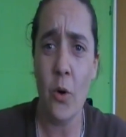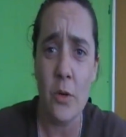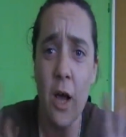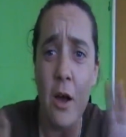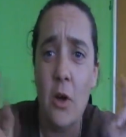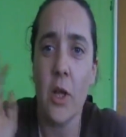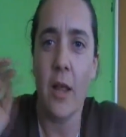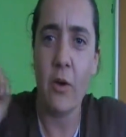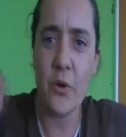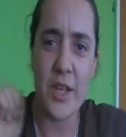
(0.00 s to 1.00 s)
no,
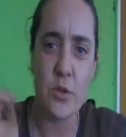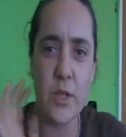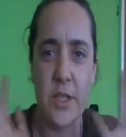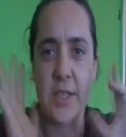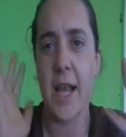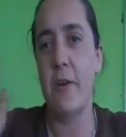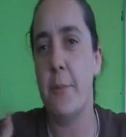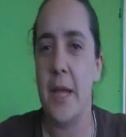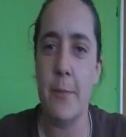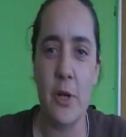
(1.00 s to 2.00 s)
oh there's all these scary
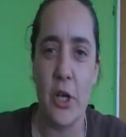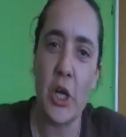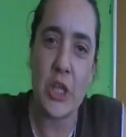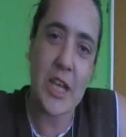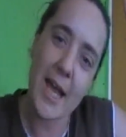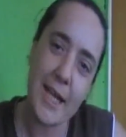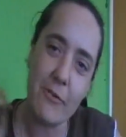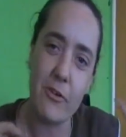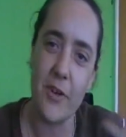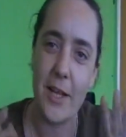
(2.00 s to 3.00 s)
people who are going to take
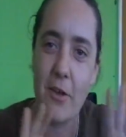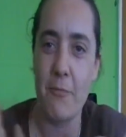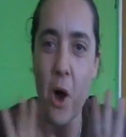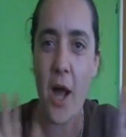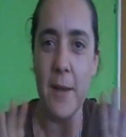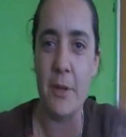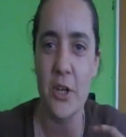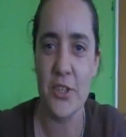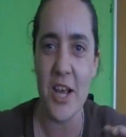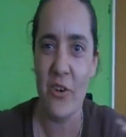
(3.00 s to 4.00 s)
everything of mine
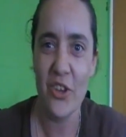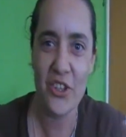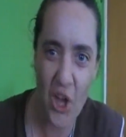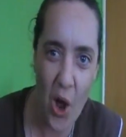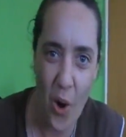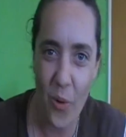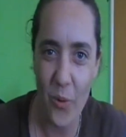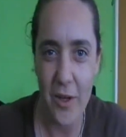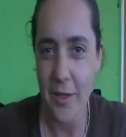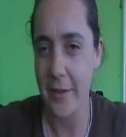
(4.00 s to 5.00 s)
because they're on the
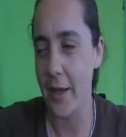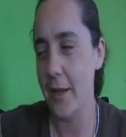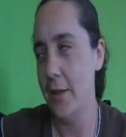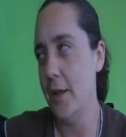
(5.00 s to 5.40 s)
dole, yeah?